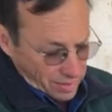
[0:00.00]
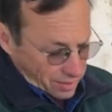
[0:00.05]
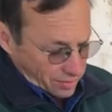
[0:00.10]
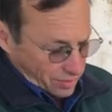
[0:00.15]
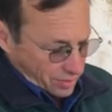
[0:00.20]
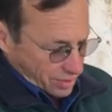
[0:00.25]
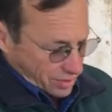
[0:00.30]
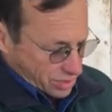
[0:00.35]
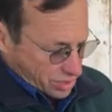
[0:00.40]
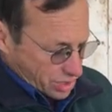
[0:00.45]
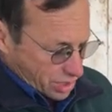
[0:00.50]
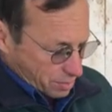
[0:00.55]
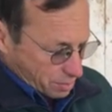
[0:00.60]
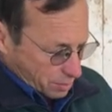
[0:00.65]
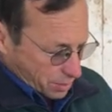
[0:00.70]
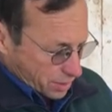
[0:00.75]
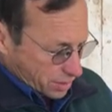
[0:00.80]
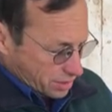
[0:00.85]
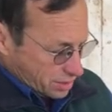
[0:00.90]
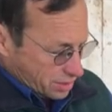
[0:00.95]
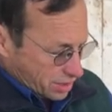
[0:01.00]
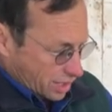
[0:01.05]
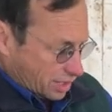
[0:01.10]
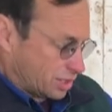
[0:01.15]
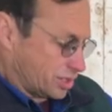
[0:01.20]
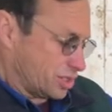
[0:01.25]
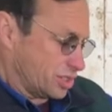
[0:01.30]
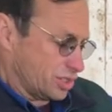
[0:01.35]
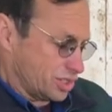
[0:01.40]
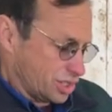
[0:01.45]
if a sheep looks
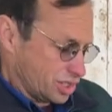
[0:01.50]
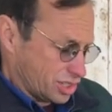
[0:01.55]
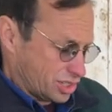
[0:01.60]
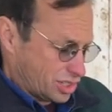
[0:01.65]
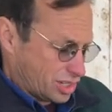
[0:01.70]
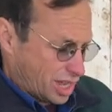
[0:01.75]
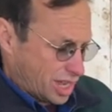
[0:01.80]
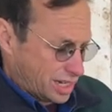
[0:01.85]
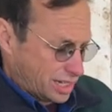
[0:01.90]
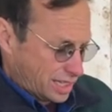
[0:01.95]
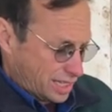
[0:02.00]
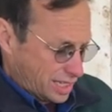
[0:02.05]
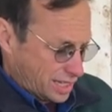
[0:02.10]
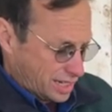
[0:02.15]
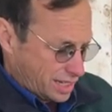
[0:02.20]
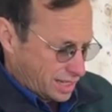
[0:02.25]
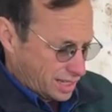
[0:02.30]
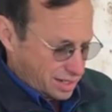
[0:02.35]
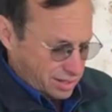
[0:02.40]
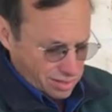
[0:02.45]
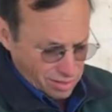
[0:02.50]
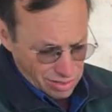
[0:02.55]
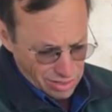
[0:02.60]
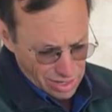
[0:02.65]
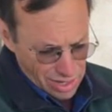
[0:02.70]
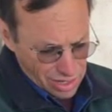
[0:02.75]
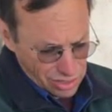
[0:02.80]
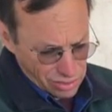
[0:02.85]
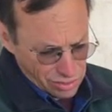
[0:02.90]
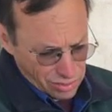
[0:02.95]
like she's just not eating or
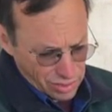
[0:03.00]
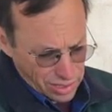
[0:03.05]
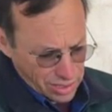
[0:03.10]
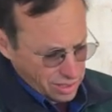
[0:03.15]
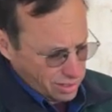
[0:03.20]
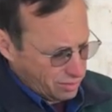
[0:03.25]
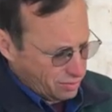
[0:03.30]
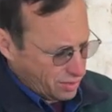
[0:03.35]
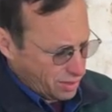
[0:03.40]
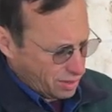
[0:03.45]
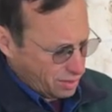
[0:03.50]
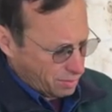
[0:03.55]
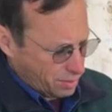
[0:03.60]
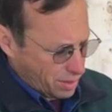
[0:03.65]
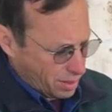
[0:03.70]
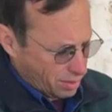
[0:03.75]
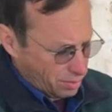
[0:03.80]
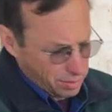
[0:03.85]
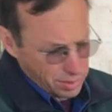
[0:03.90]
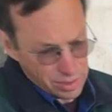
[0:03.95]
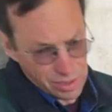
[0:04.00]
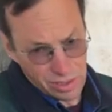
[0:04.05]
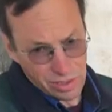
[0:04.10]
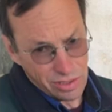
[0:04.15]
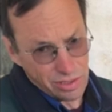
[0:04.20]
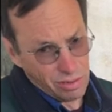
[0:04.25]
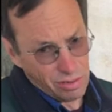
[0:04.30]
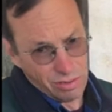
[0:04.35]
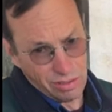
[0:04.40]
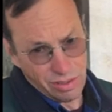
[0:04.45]
not drinking very well, we
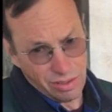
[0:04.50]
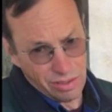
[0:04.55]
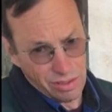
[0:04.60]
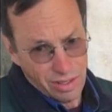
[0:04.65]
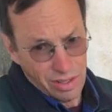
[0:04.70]
just don't